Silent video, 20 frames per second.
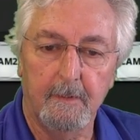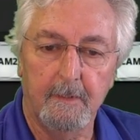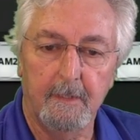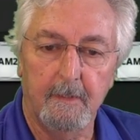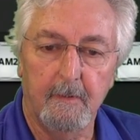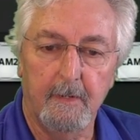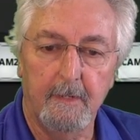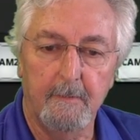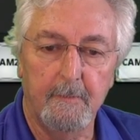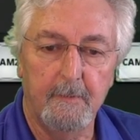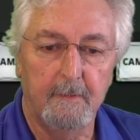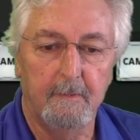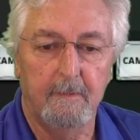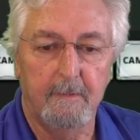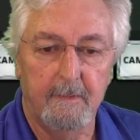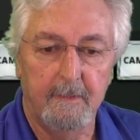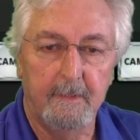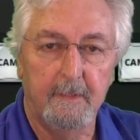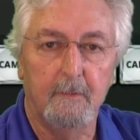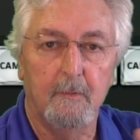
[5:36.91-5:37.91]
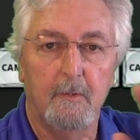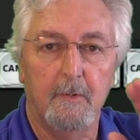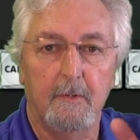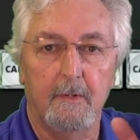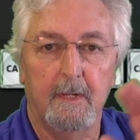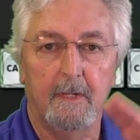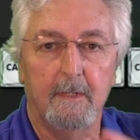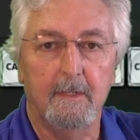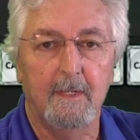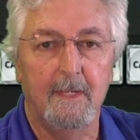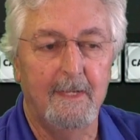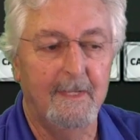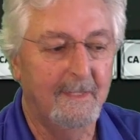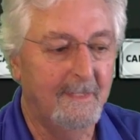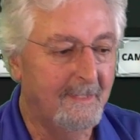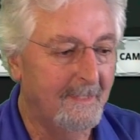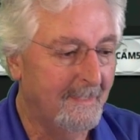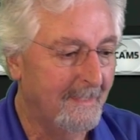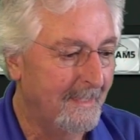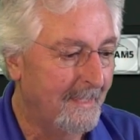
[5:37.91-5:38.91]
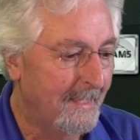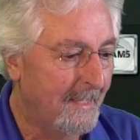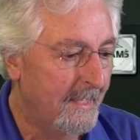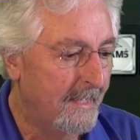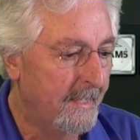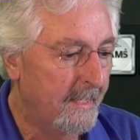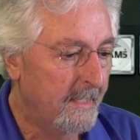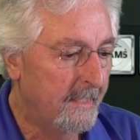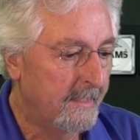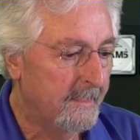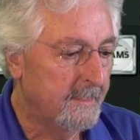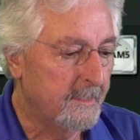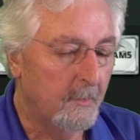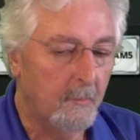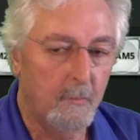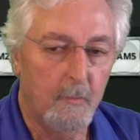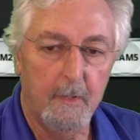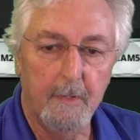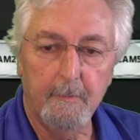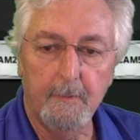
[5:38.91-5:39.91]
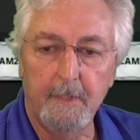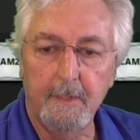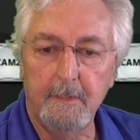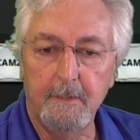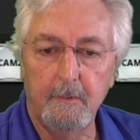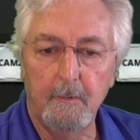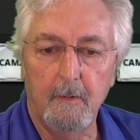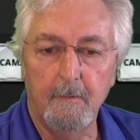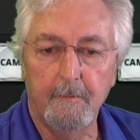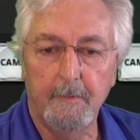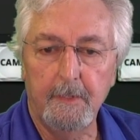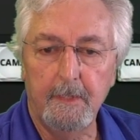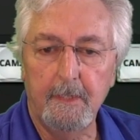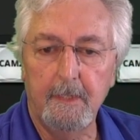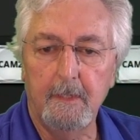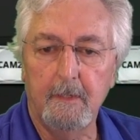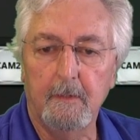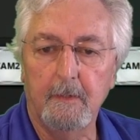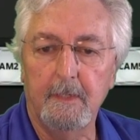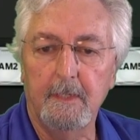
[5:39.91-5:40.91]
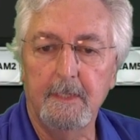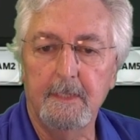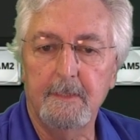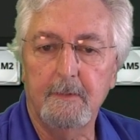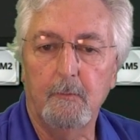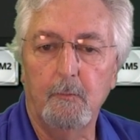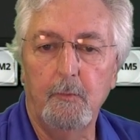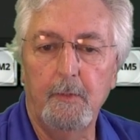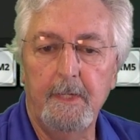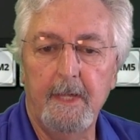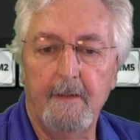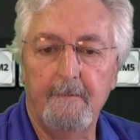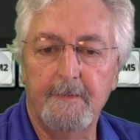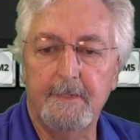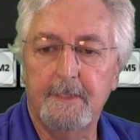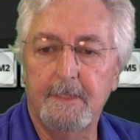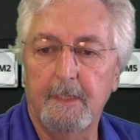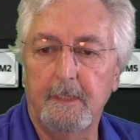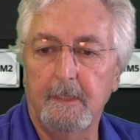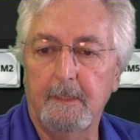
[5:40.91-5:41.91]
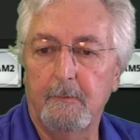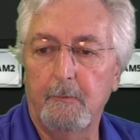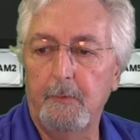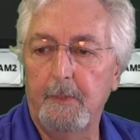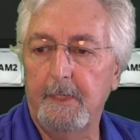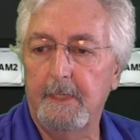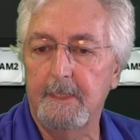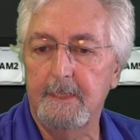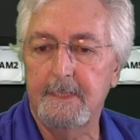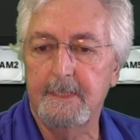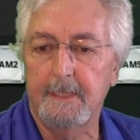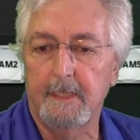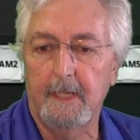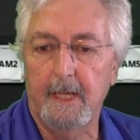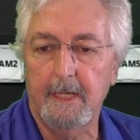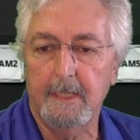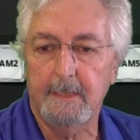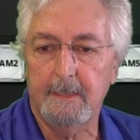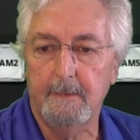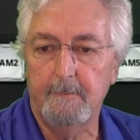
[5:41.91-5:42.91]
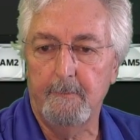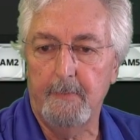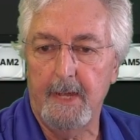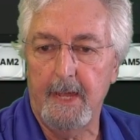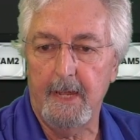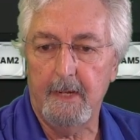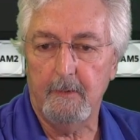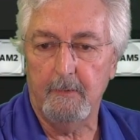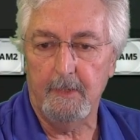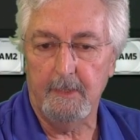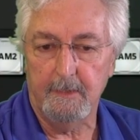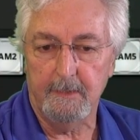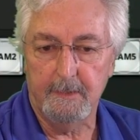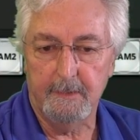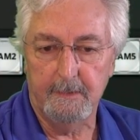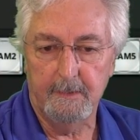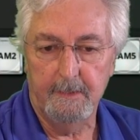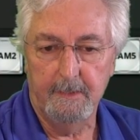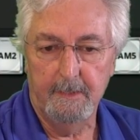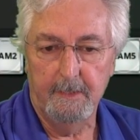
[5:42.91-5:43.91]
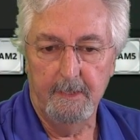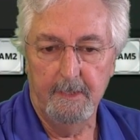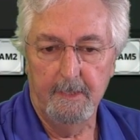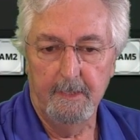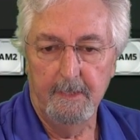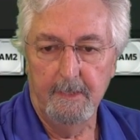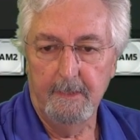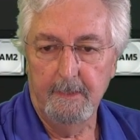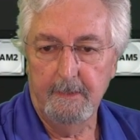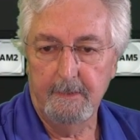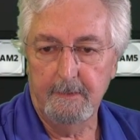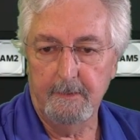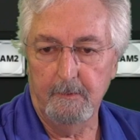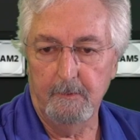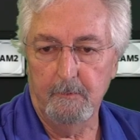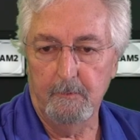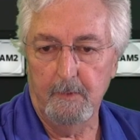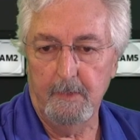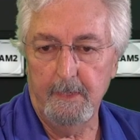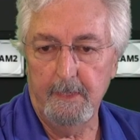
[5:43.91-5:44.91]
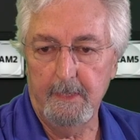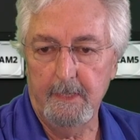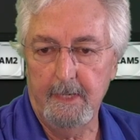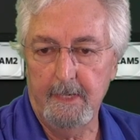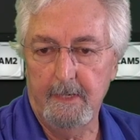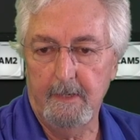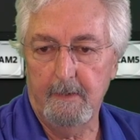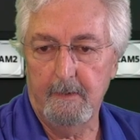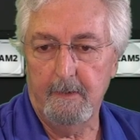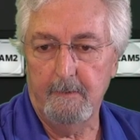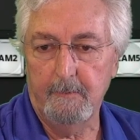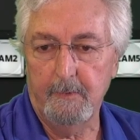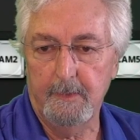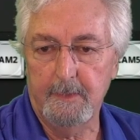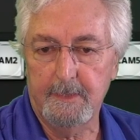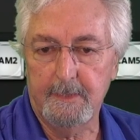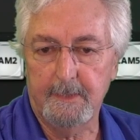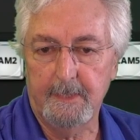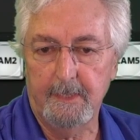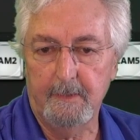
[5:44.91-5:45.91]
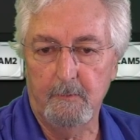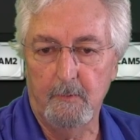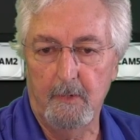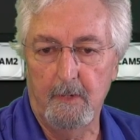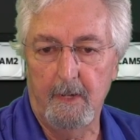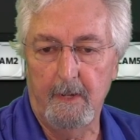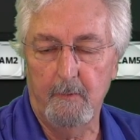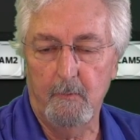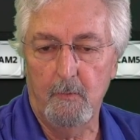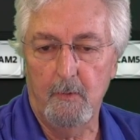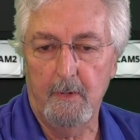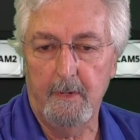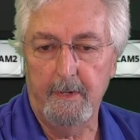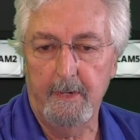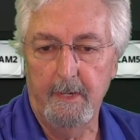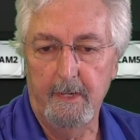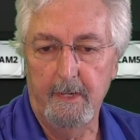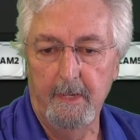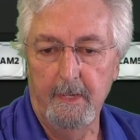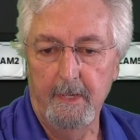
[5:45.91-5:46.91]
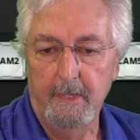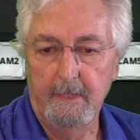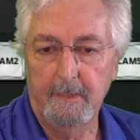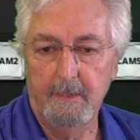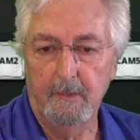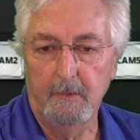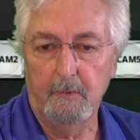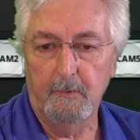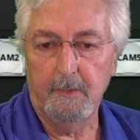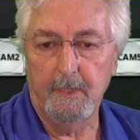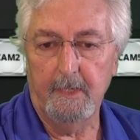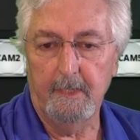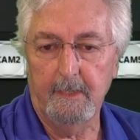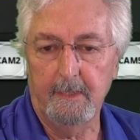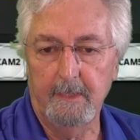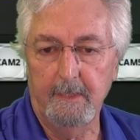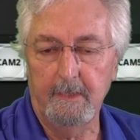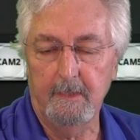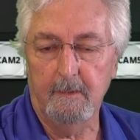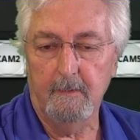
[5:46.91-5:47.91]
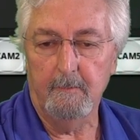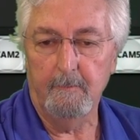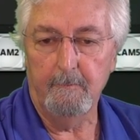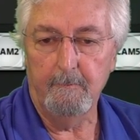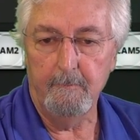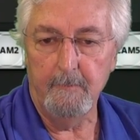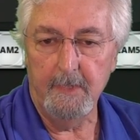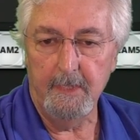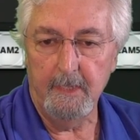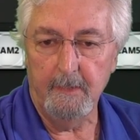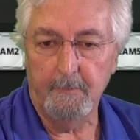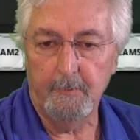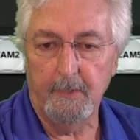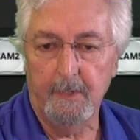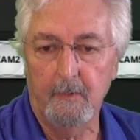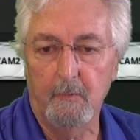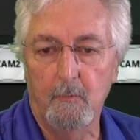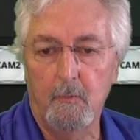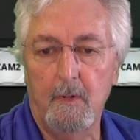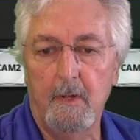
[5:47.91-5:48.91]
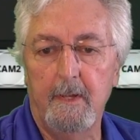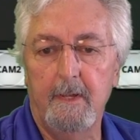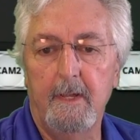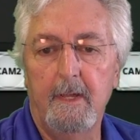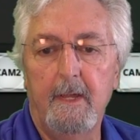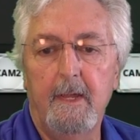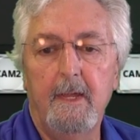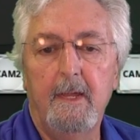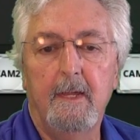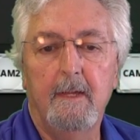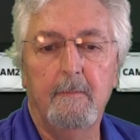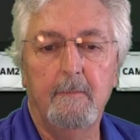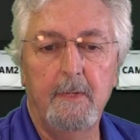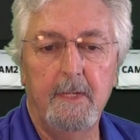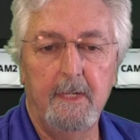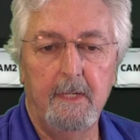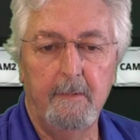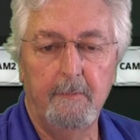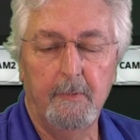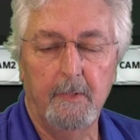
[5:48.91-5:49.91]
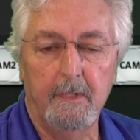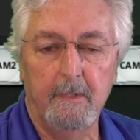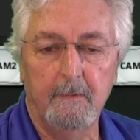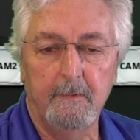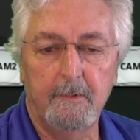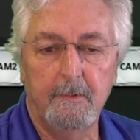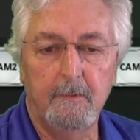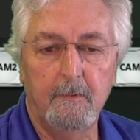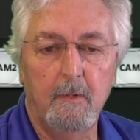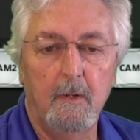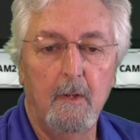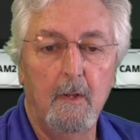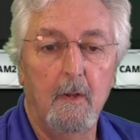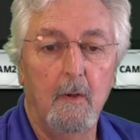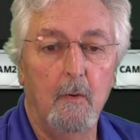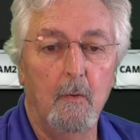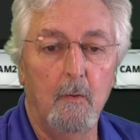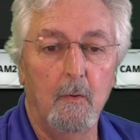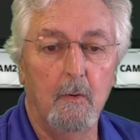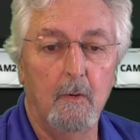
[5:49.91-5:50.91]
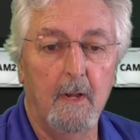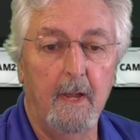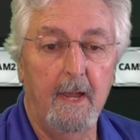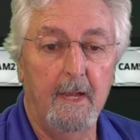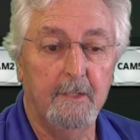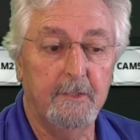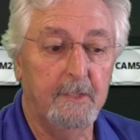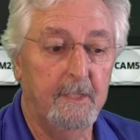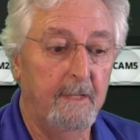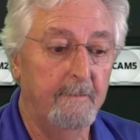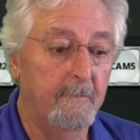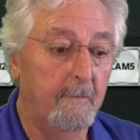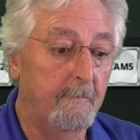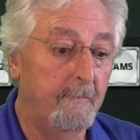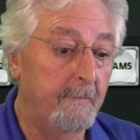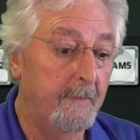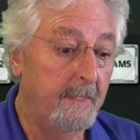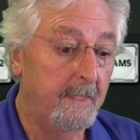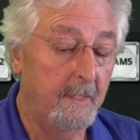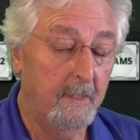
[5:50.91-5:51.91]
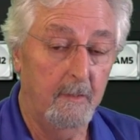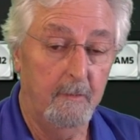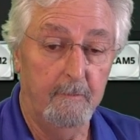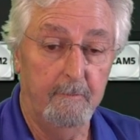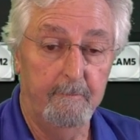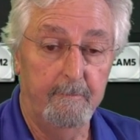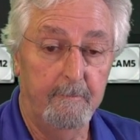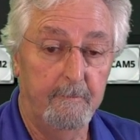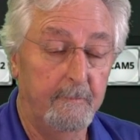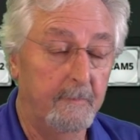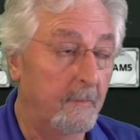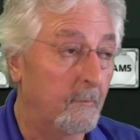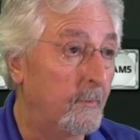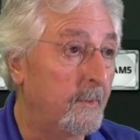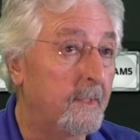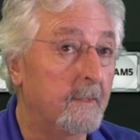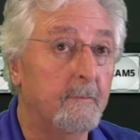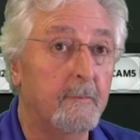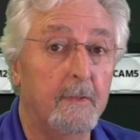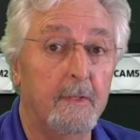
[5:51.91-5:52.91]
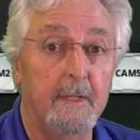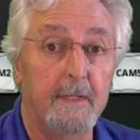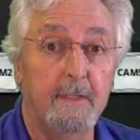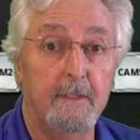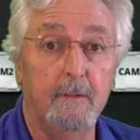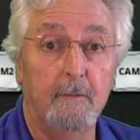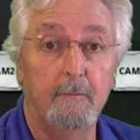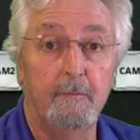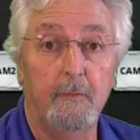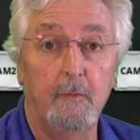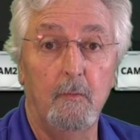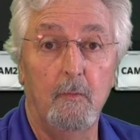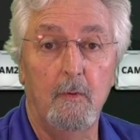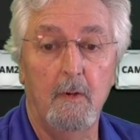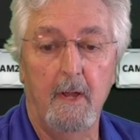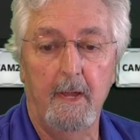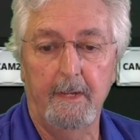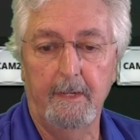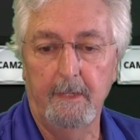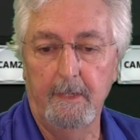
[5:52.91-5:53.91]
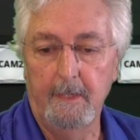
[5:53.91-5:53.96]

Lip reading: There I am in the corner now. So what I'm going to do over here is we can select some backgrounds. So right now I'm going to say, well, I want to look at either Media Player 1, Media Player 2, or actually have a video that we can play too if we want.